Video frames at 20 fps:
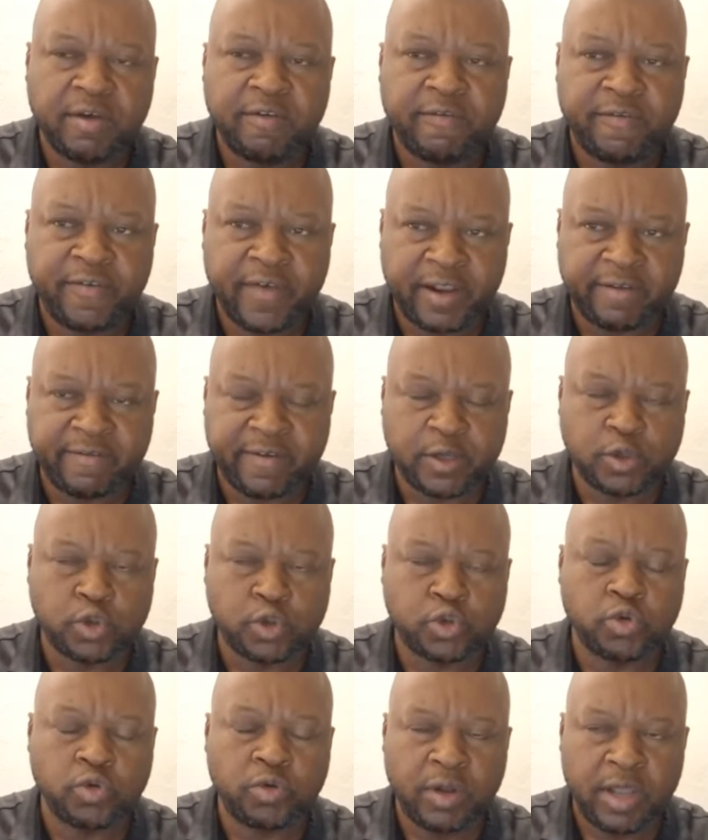very, very
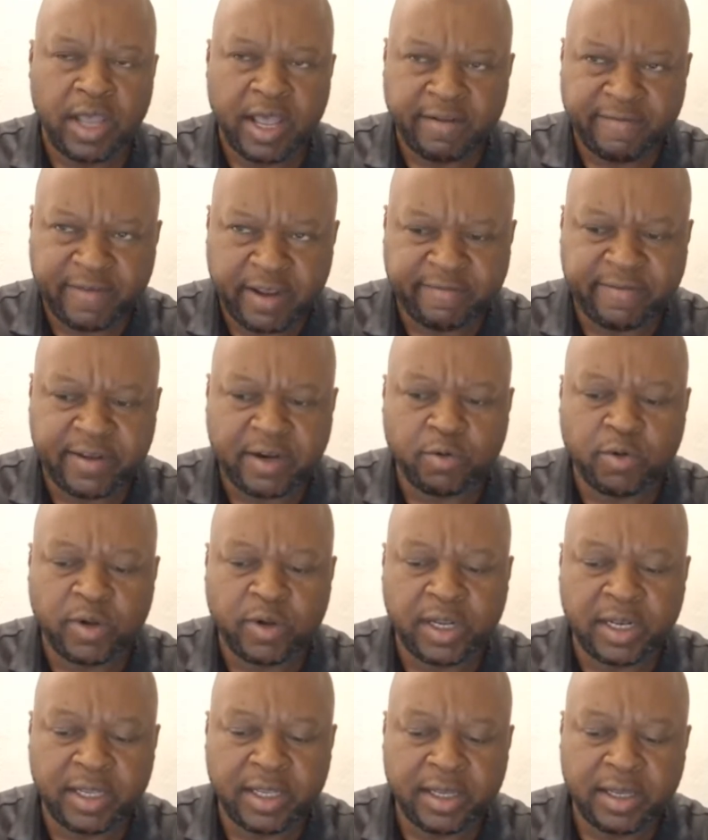soon and very, very
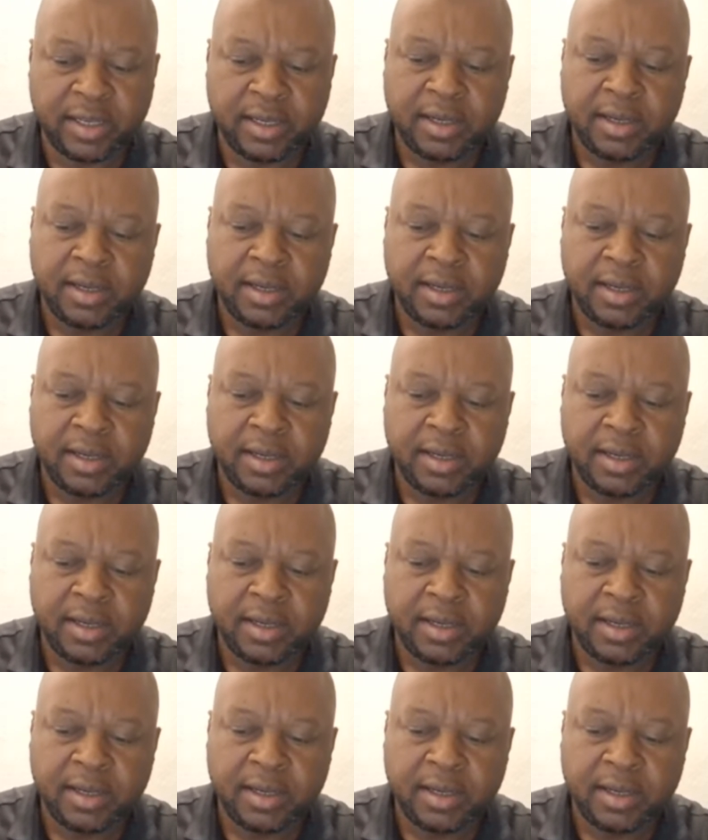quickly.